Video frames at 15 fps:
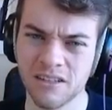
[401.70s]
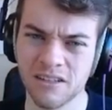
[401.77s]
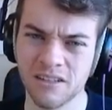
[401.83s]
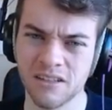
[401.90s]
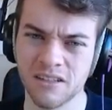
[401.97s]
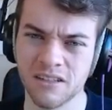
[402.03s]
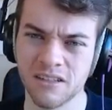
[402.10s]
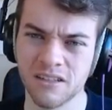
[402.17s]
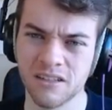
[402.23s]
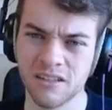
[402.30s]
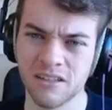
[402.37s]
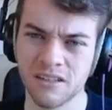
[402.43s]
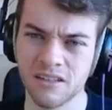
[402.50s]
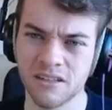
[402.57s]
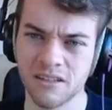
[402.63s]

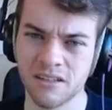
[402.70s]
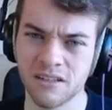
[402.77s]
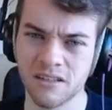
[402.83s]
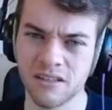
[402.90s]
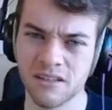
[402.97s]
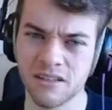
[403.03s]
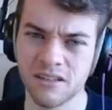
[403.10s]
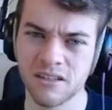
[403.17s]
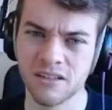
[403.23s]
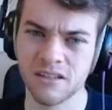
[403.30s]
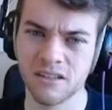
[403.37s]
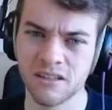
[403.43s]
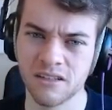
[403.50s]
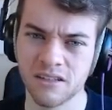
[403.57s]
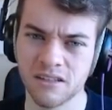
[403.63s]

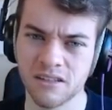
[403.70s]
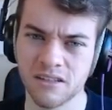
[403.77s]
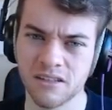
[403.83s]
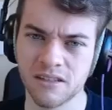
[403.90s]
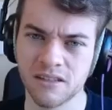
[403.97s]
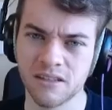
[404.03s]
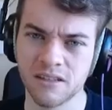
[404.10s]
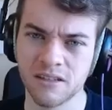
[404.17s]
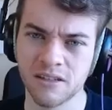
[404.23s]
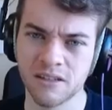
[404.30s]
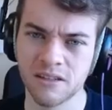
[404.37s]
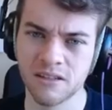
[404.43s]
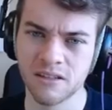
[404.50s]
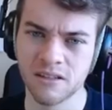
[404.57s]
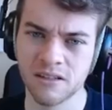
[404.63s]

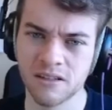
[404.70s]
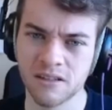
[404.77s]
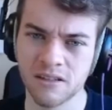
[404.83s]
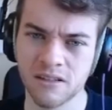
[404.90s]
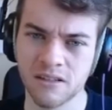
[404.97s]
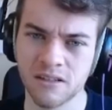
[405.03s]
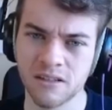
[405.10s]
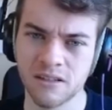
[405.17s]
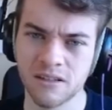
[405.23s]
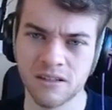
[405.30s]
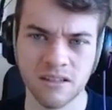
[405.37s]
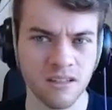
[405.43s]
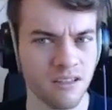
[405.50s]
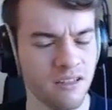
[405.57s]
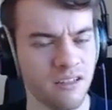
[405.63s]

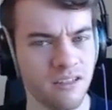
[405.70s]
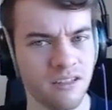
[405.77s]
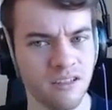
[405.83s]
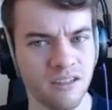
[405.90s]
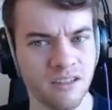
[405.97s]
No one is speaking in this clip.